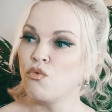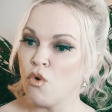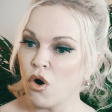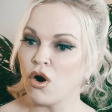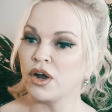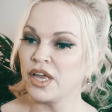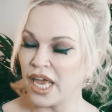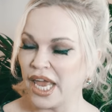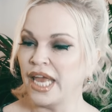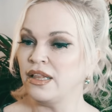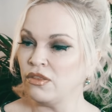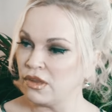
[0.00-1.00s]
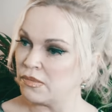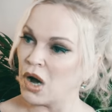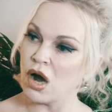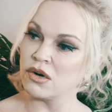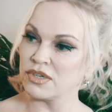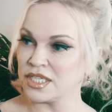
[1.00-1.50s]
work in
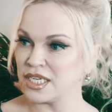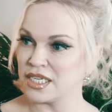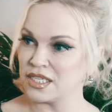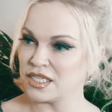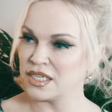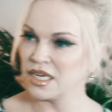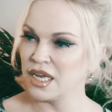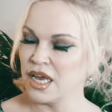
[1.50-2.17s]
democracies.